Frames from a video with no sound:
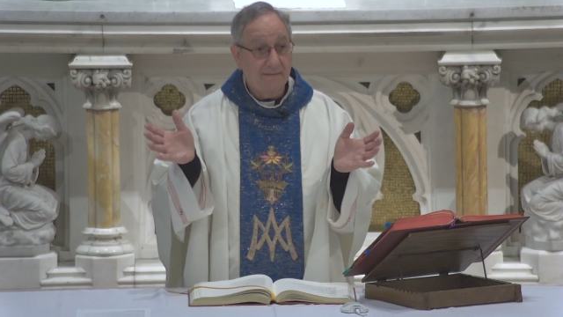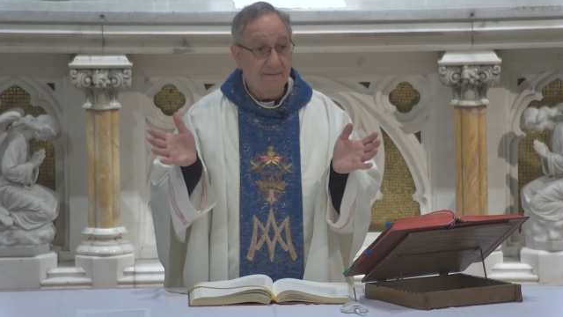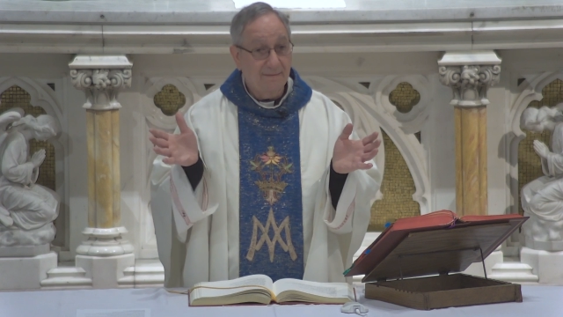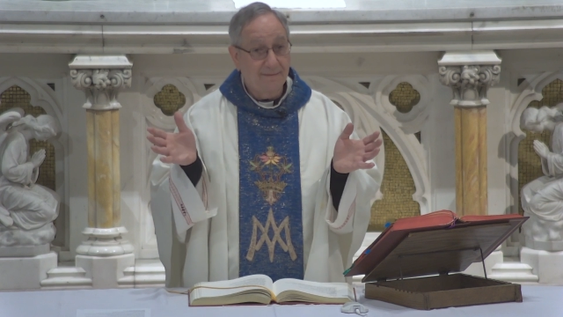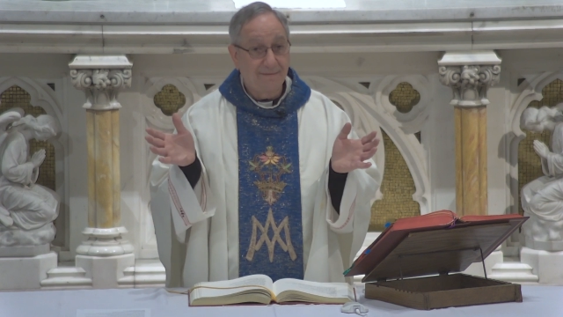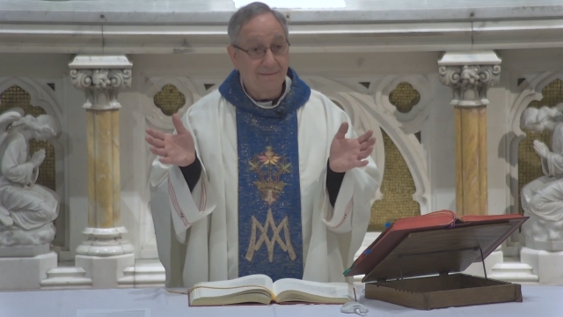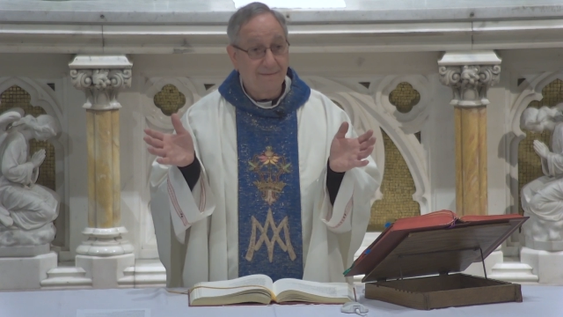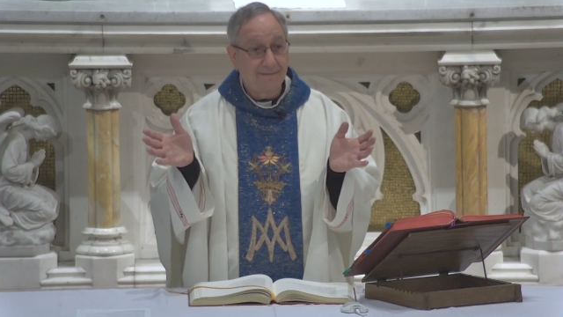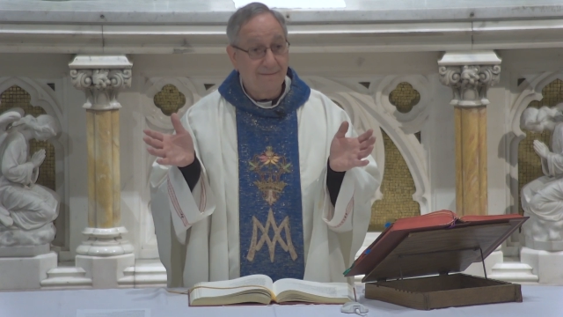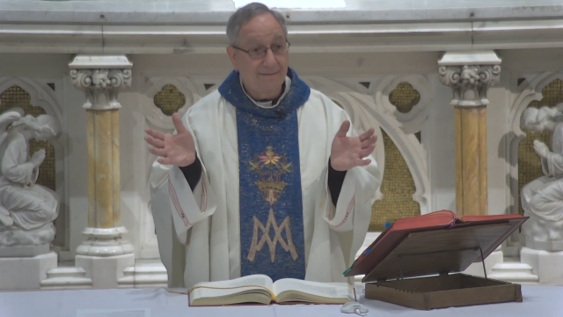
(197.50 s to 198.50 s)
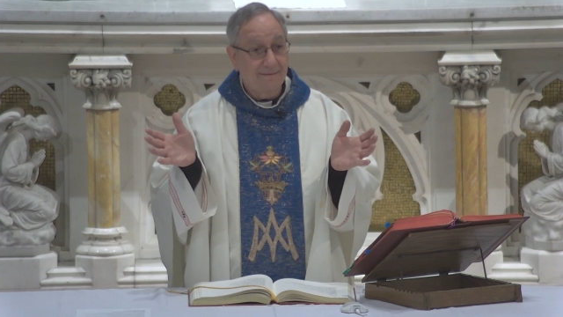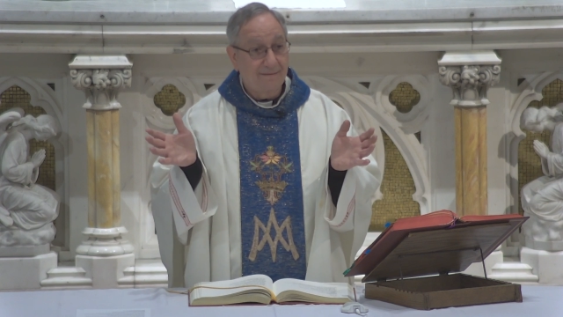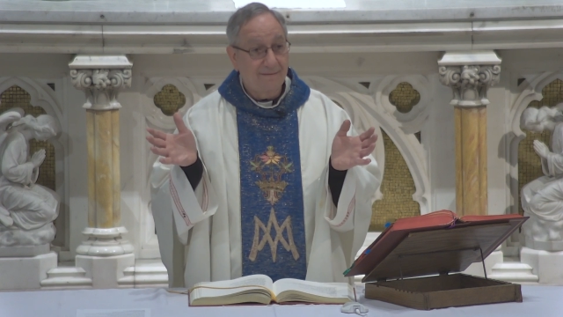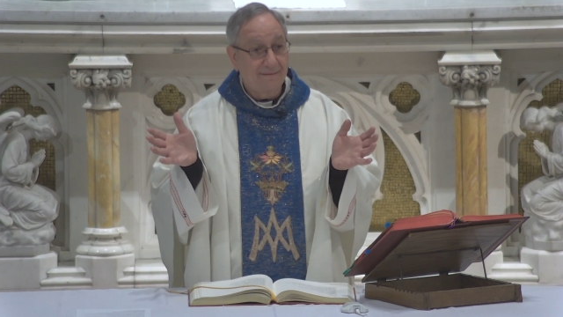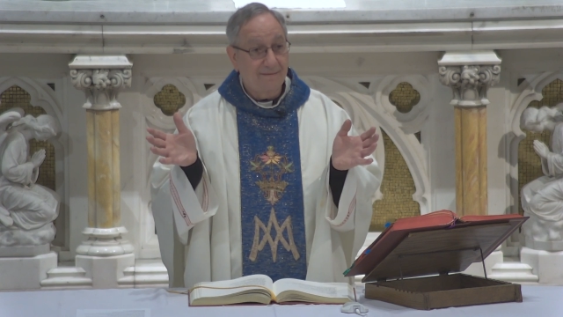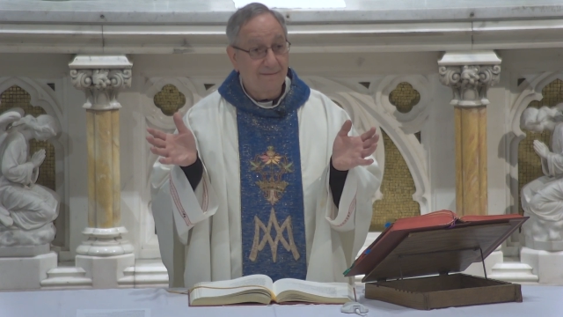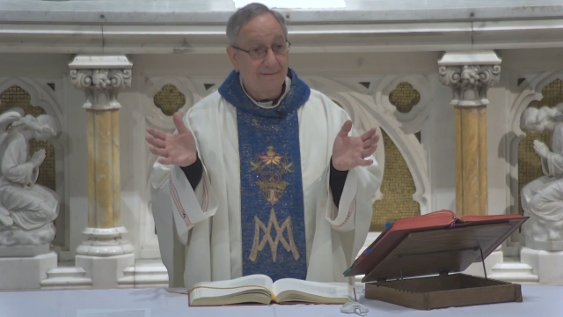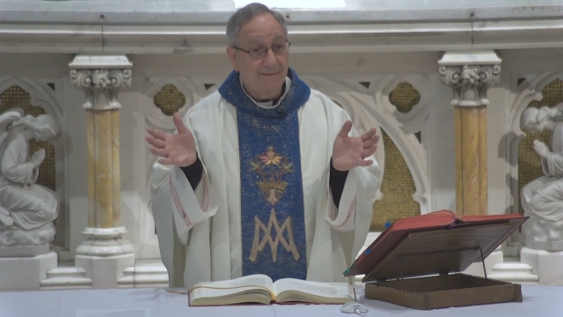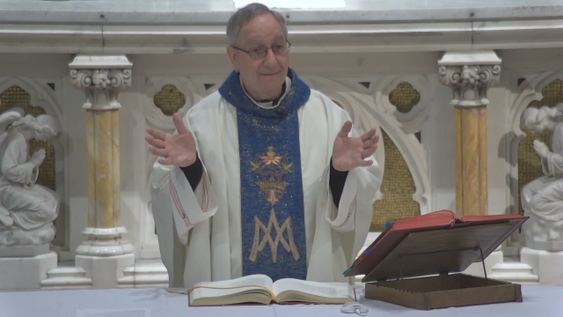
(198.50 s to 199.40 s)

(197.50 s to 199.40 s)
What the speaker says: (no one is talking)